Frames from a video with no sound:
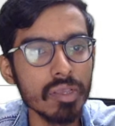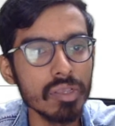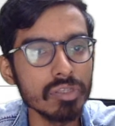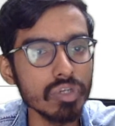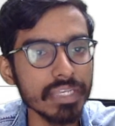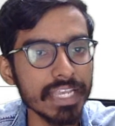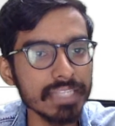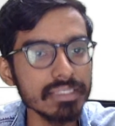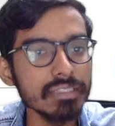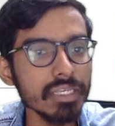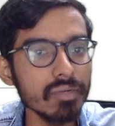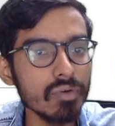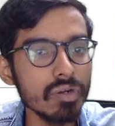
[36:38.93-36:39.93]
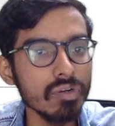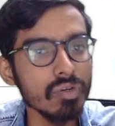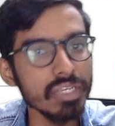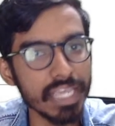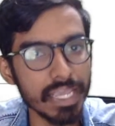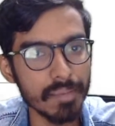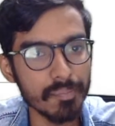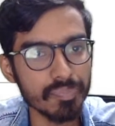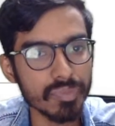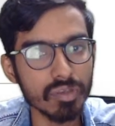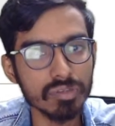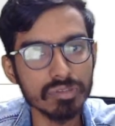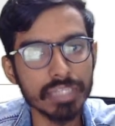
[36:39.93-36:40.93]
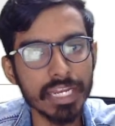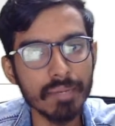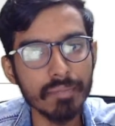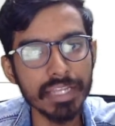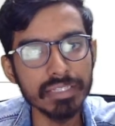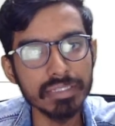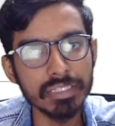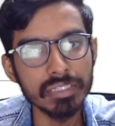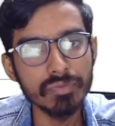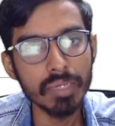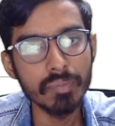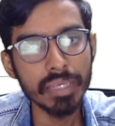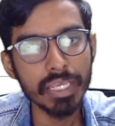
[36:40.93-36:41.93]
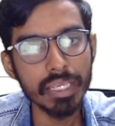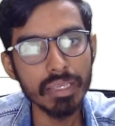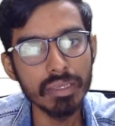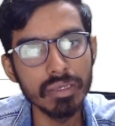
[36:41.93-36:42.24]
so x is equal to a, that means this will be